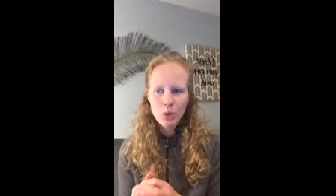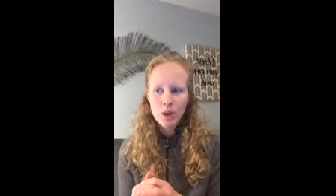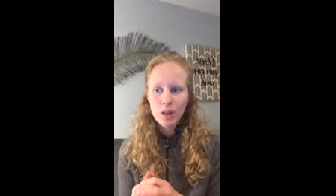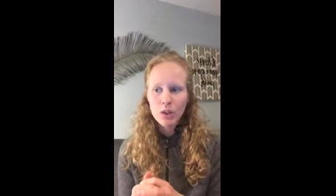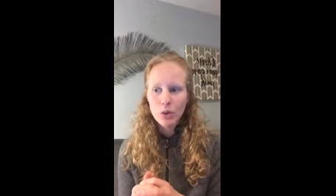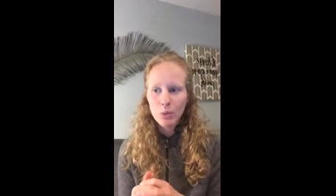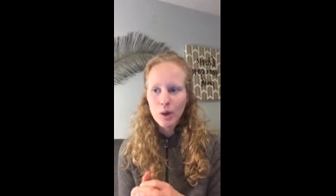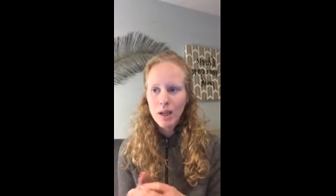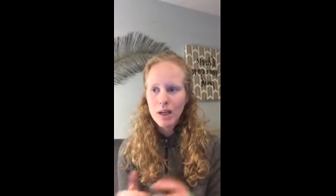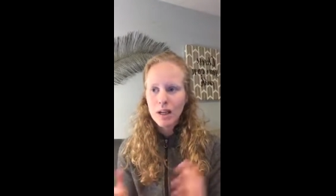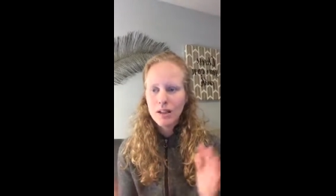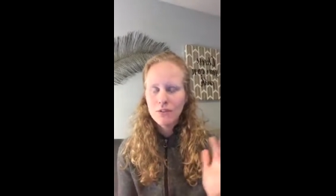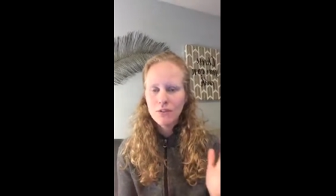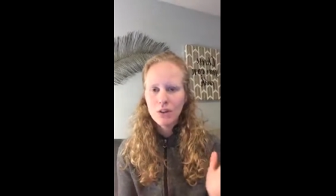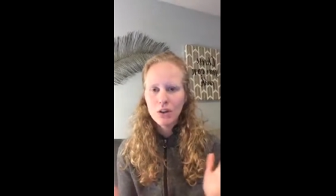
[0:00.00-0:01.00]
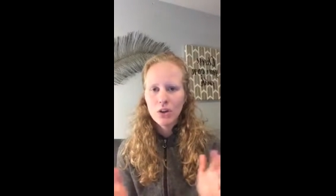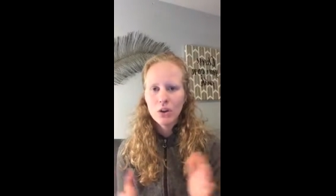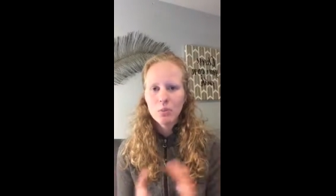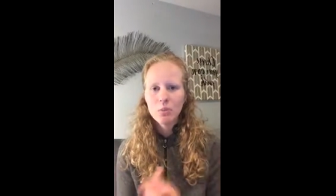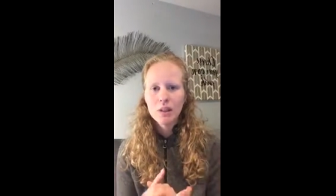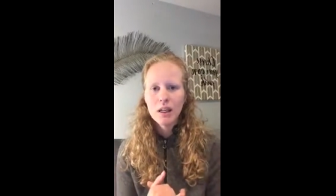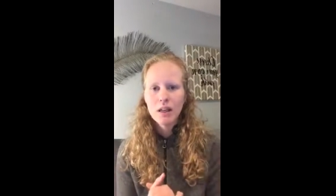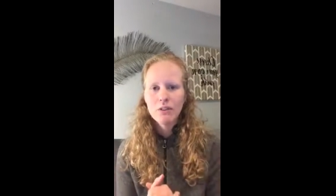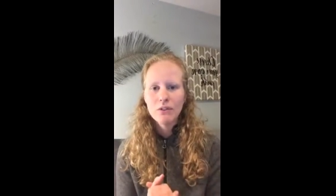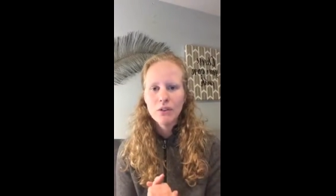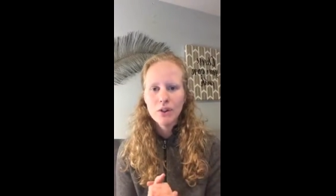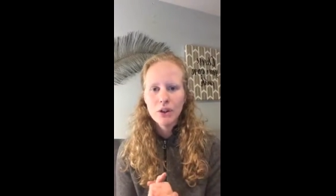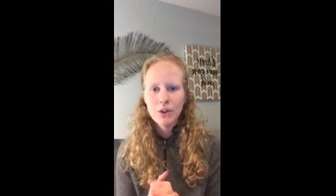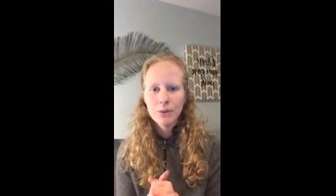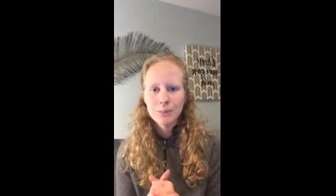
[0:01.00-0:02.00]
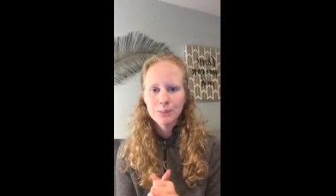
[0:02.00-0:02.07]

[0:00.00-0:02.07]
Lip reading: in your way, and figure out a plan for you,